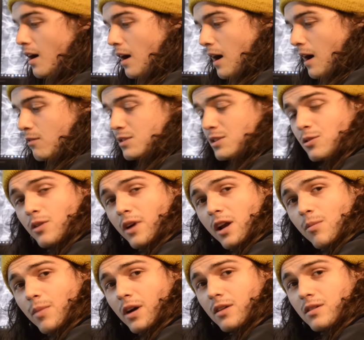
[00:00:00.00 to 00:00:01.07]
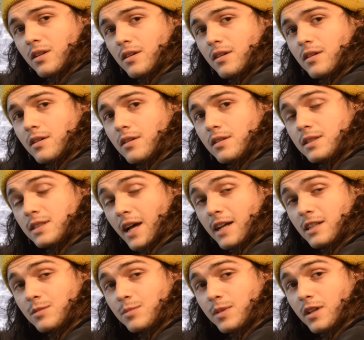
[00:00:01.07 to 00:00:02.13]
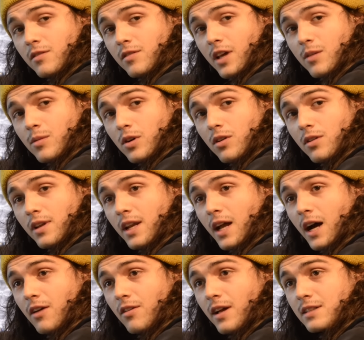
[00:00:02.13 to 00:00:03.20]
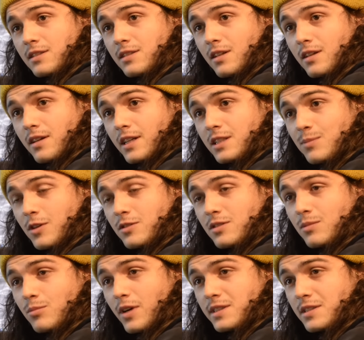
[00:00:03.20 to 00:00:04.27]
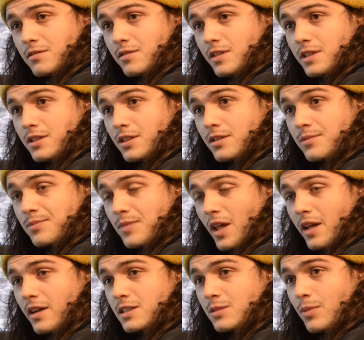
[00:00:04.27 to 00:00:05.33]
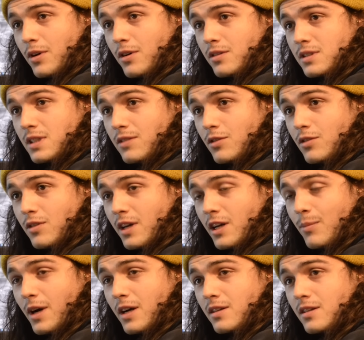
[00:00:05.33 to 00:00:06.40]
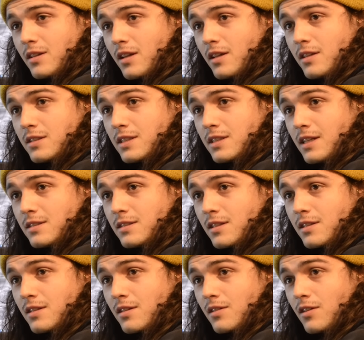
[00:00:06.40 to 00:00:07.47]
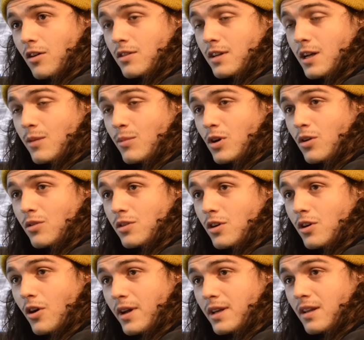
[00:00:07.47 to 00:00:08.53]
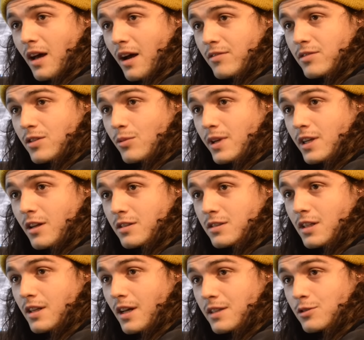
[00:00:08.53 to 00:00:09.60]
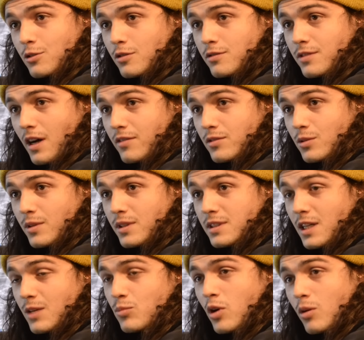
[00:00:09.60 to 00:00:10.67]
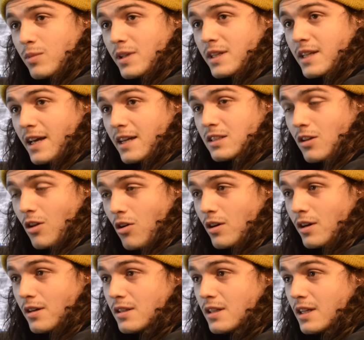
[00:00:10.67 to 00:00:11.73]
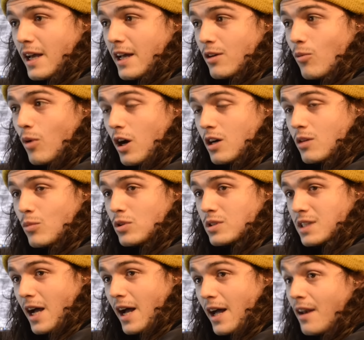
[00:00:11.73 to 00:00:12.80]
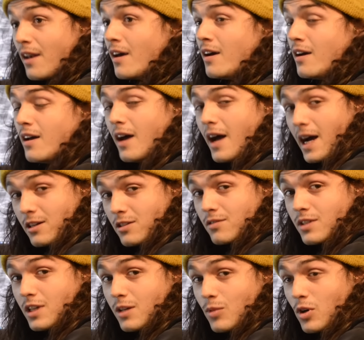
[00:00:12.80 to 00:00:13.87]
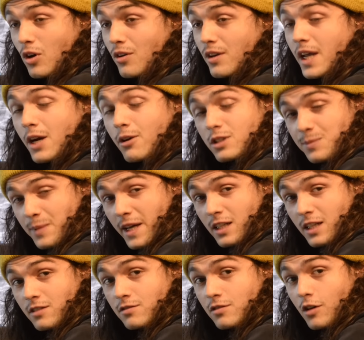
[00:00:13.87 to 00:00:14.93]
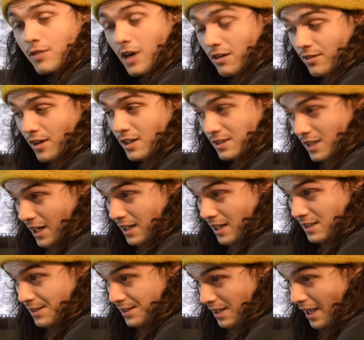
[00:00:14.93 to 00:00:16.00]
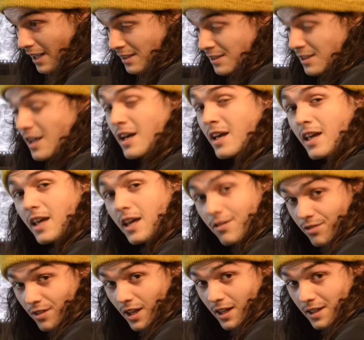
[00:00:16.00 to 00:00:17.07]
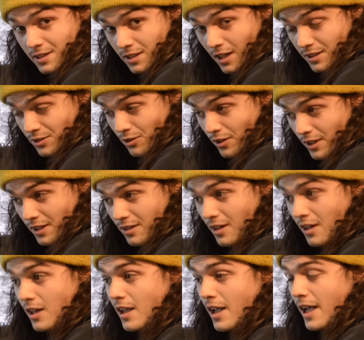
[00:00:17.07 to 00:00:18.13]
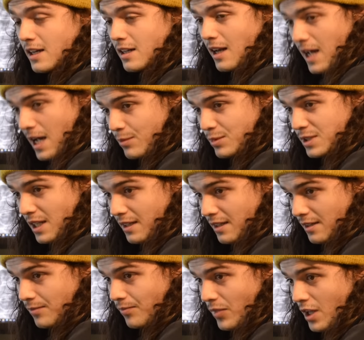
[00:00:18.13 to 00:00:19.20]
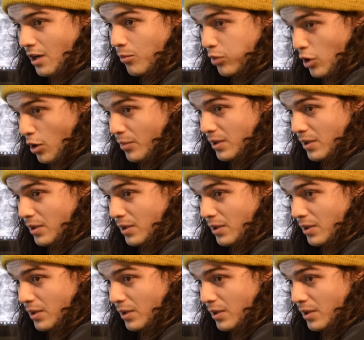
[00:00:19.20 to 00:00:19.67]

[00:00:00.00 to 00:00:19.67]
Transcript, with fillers: I was talking about the, uh, the scan speed of the Imacon and how that's uh, its most impressive feature. And I suppose if you think about it in the sense that on an Imacon you're going to have to retouch the dust off afterwards, it probably takes longer to get a workable scan out of an Imacon, irrespective of how fast it actually scans, if there is dust on it. In a lab setting, a proper